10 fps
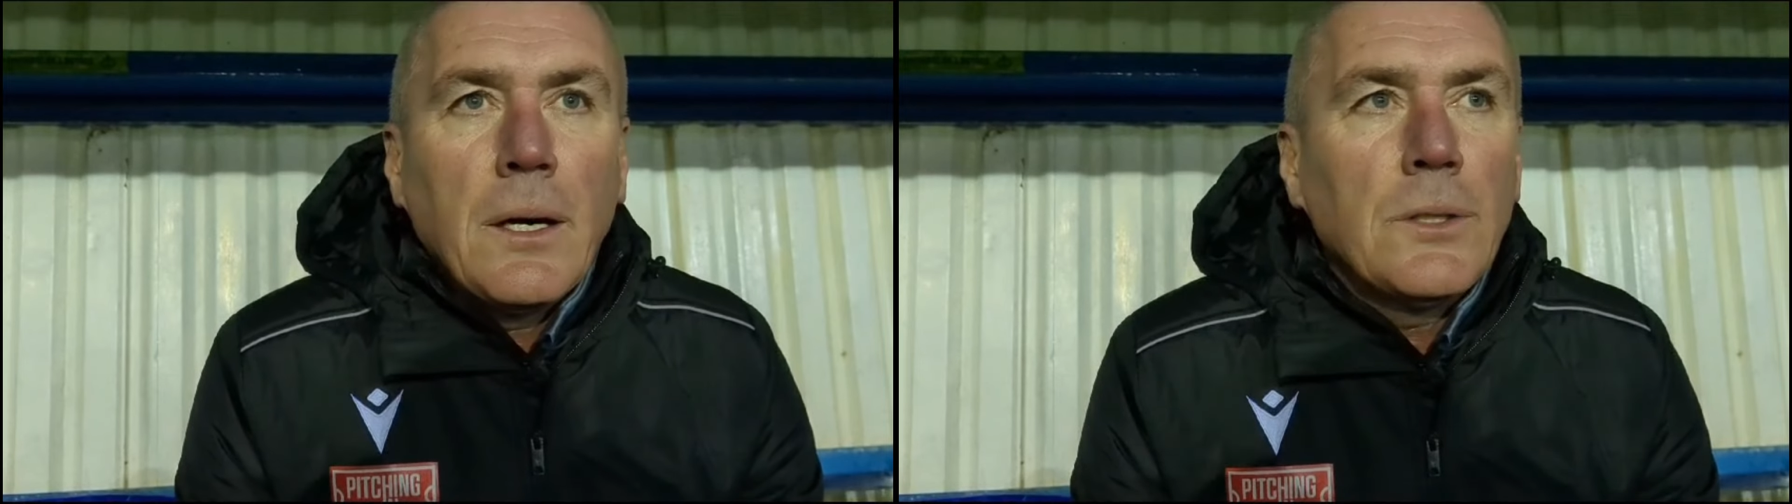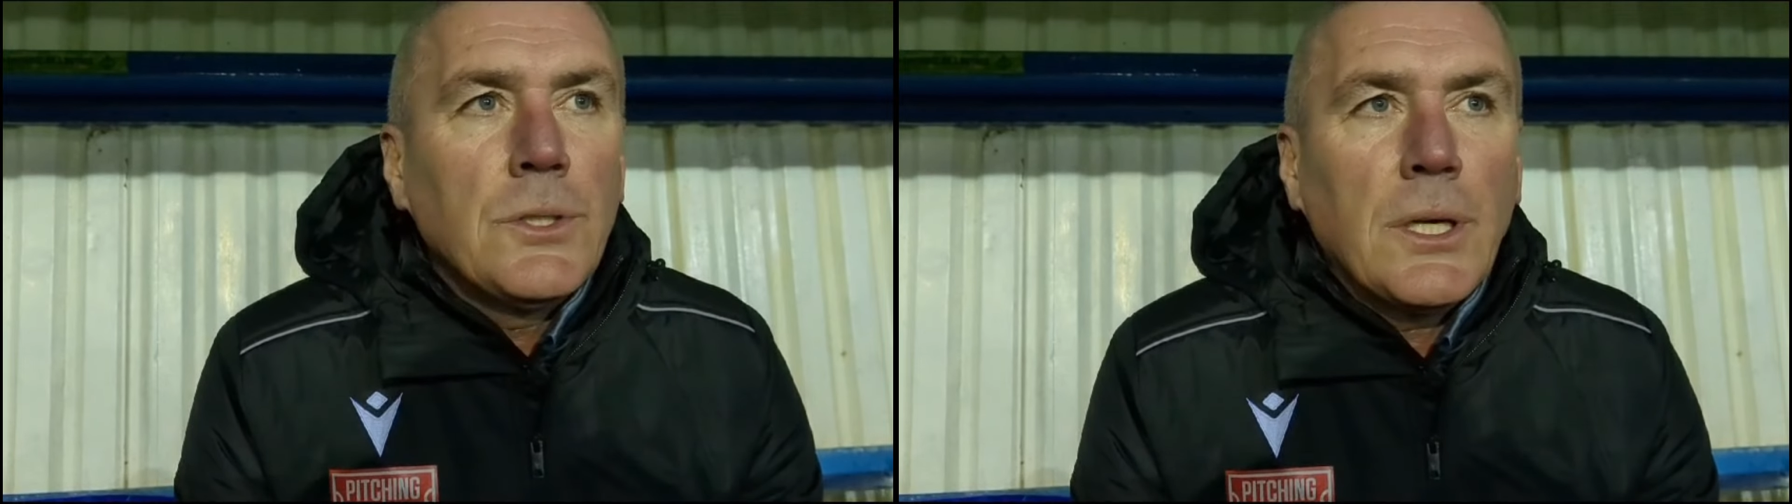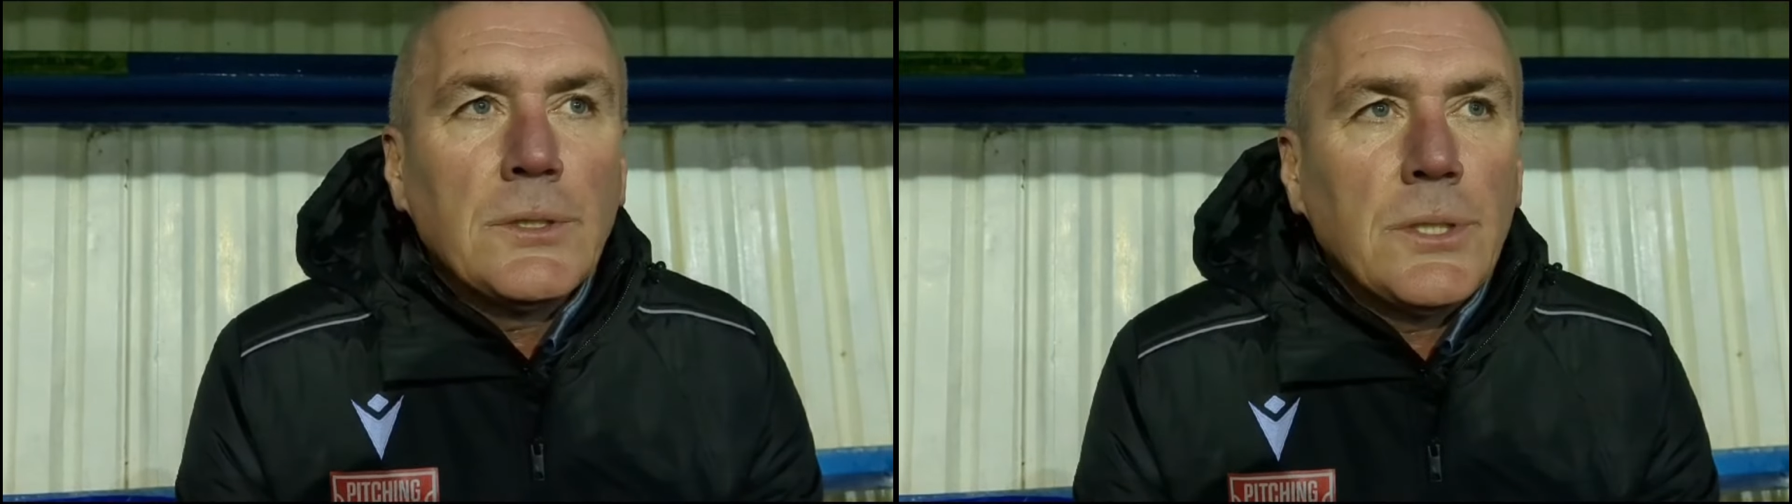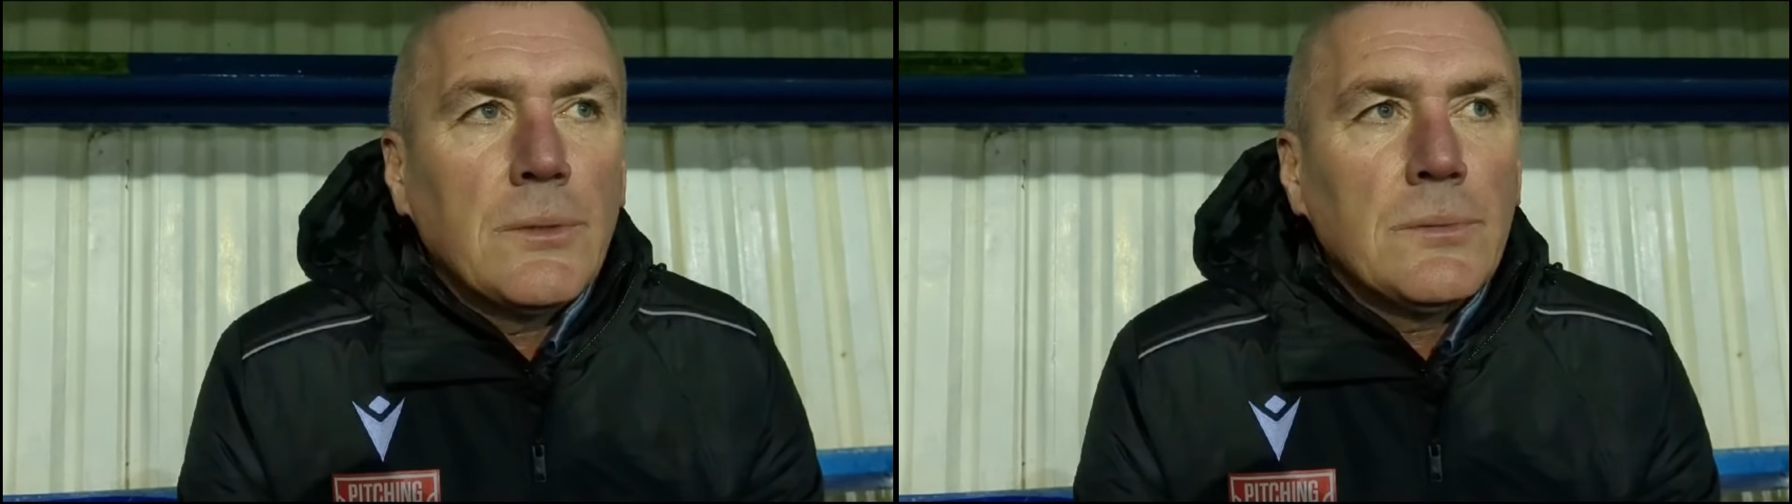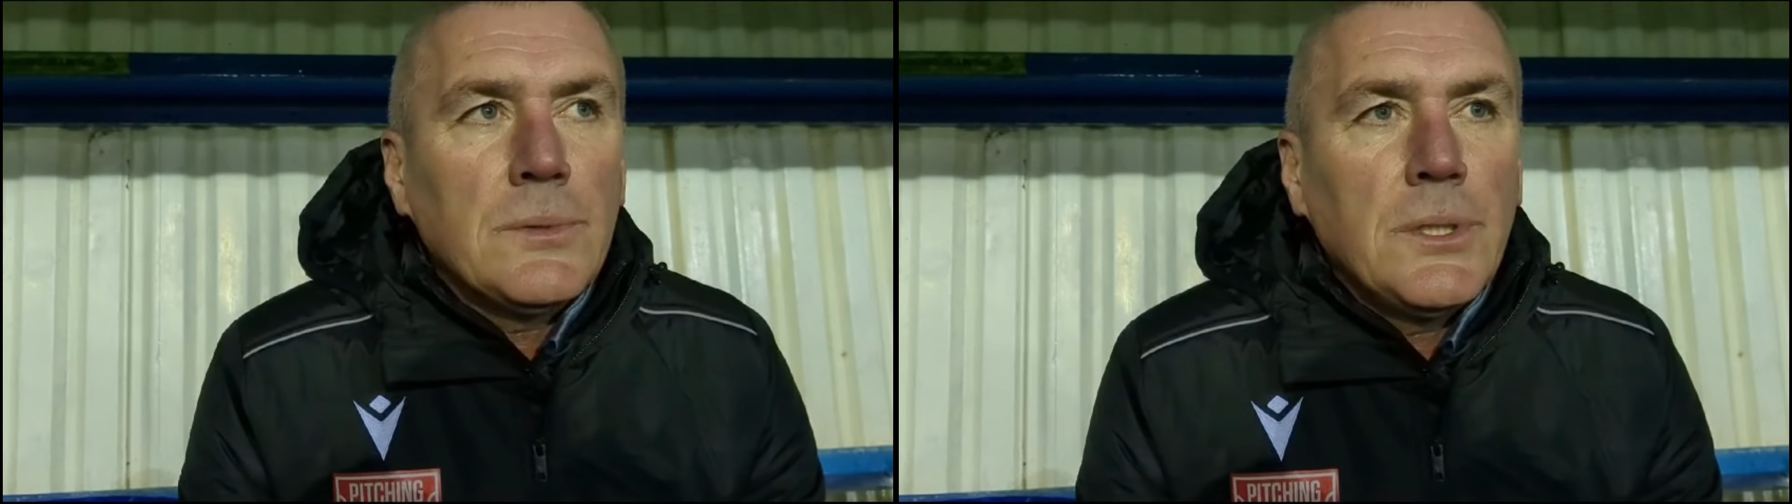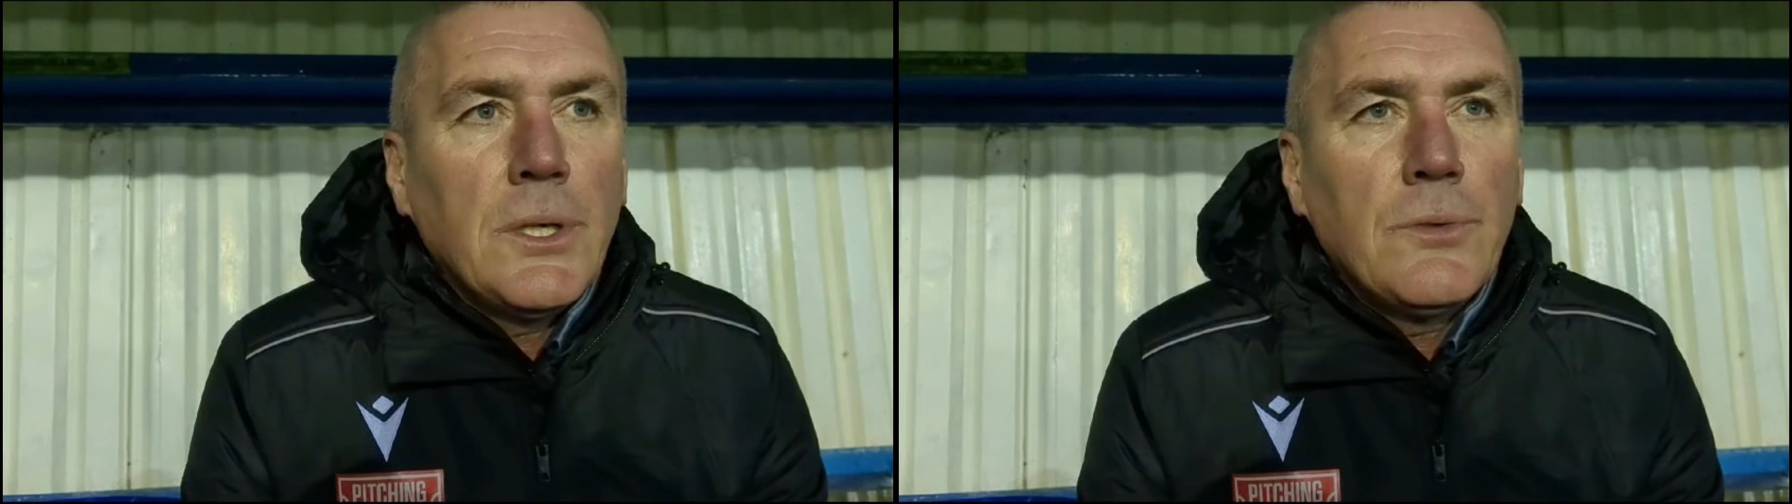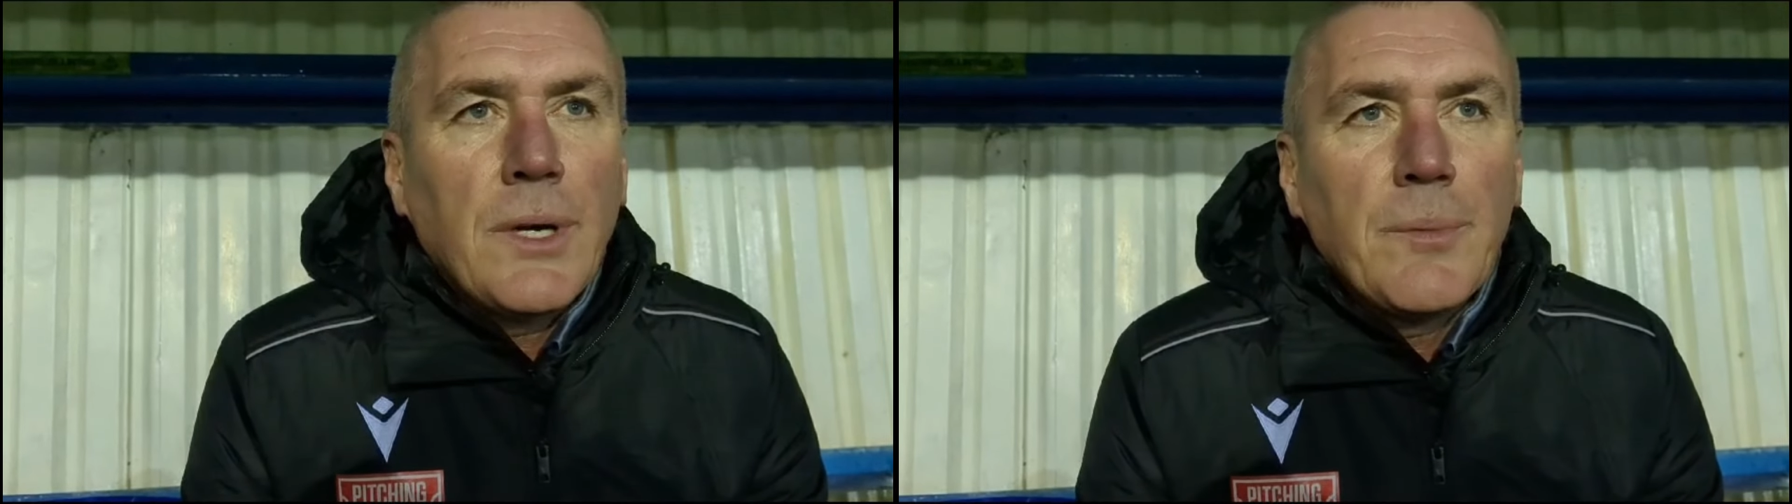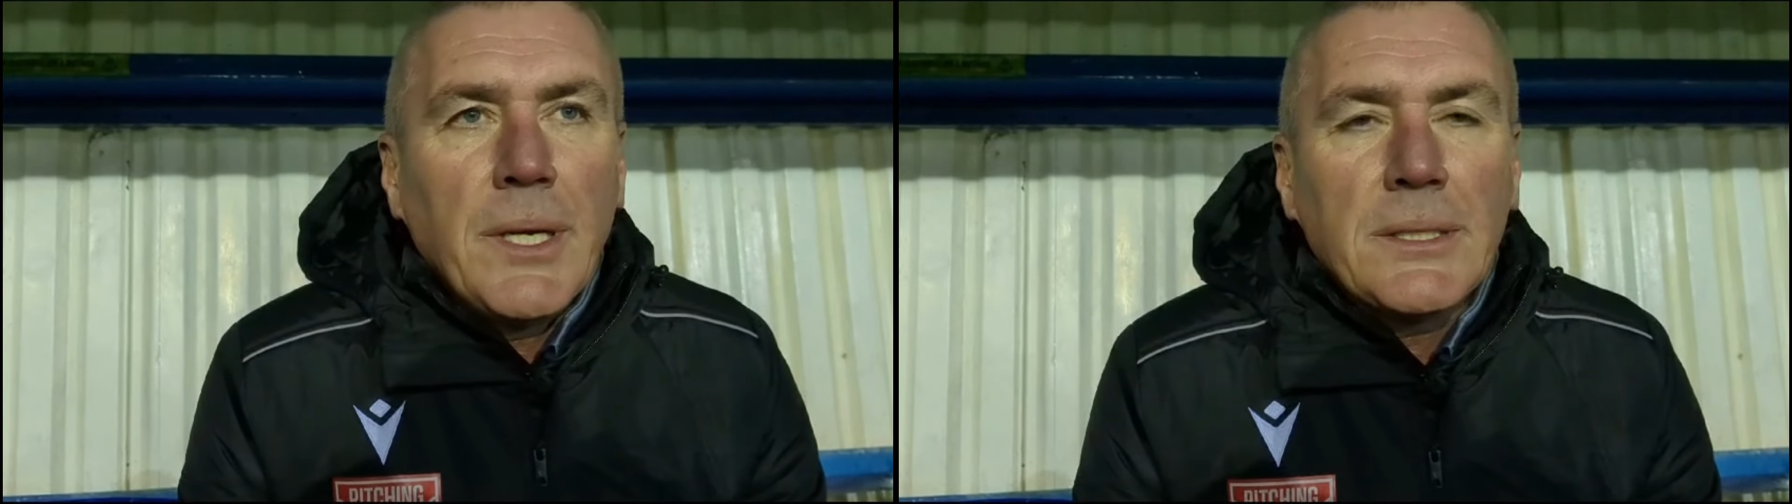Ant Anton, you know,
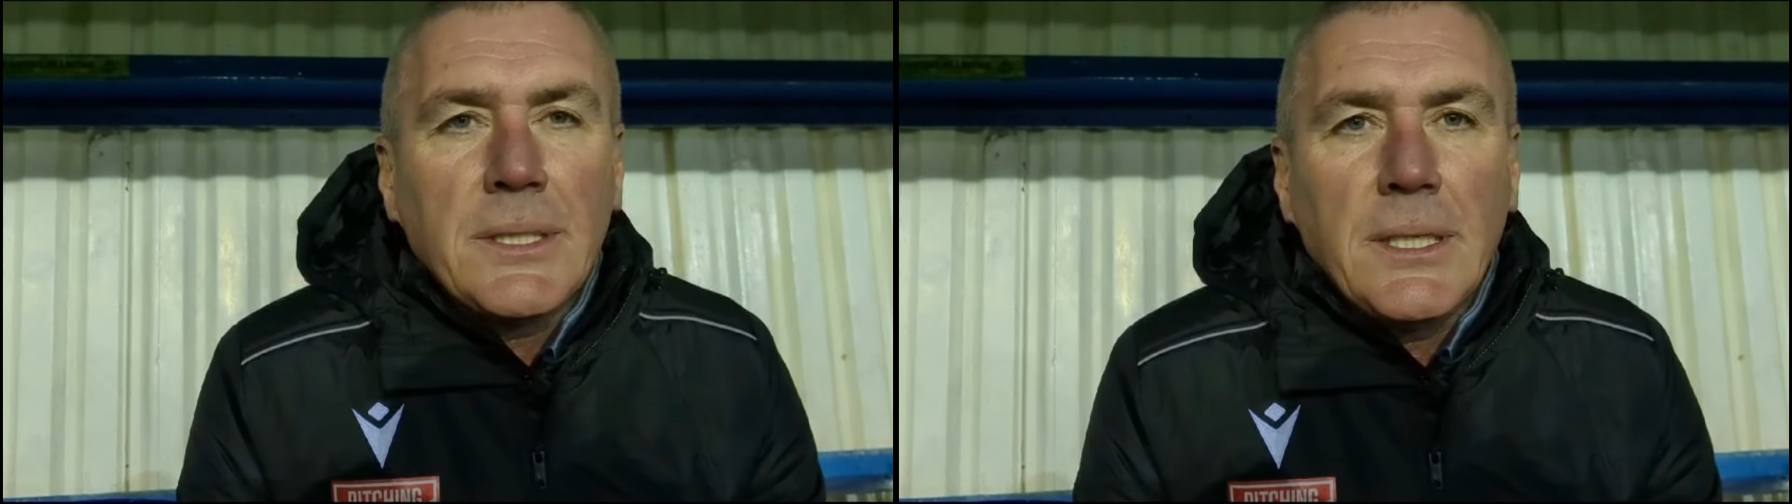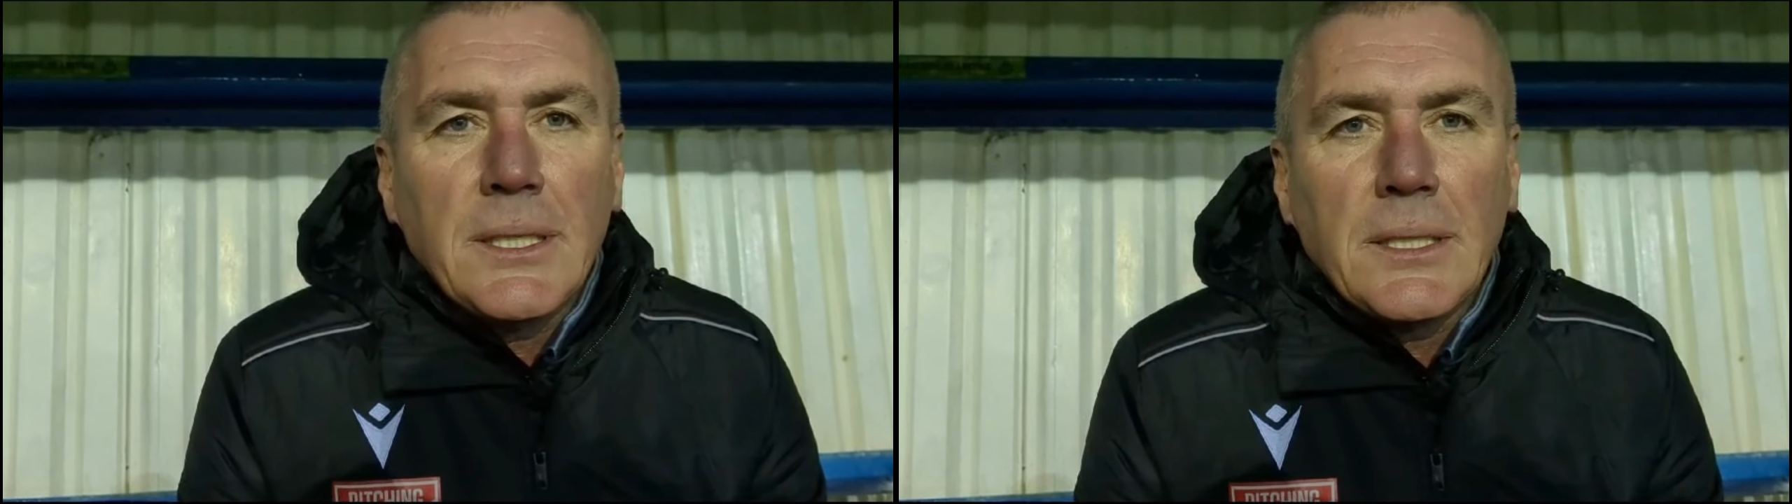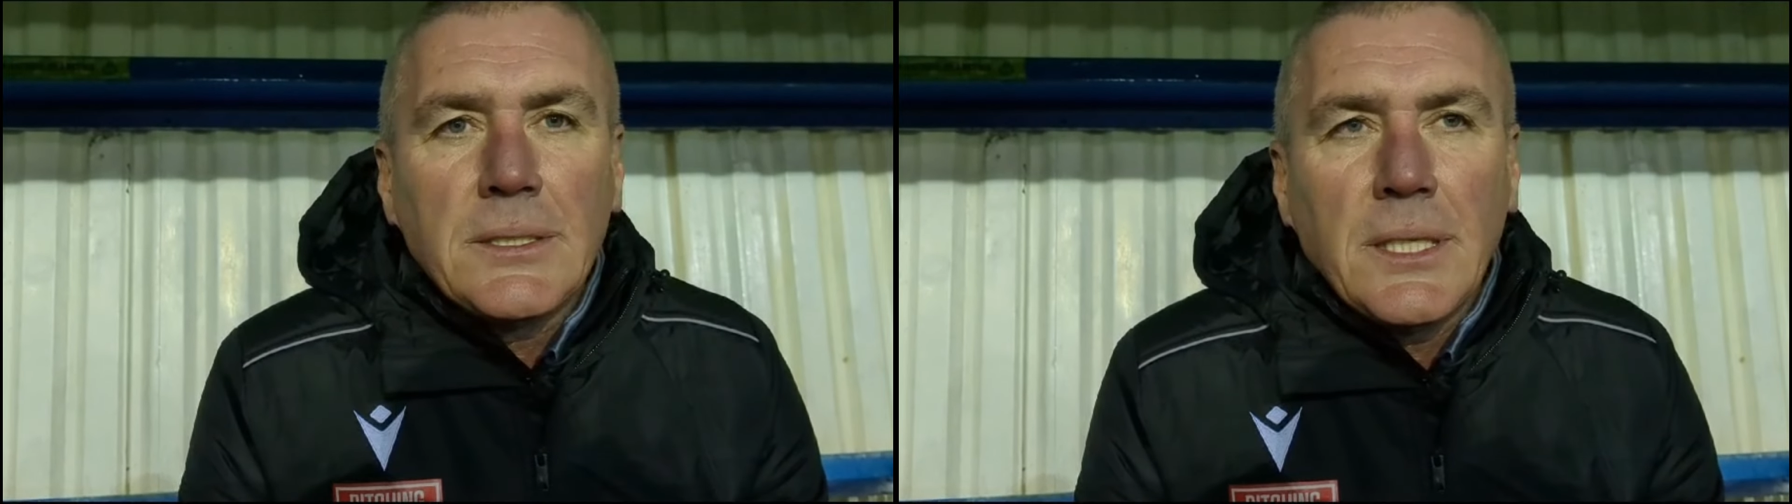rang me yesterday.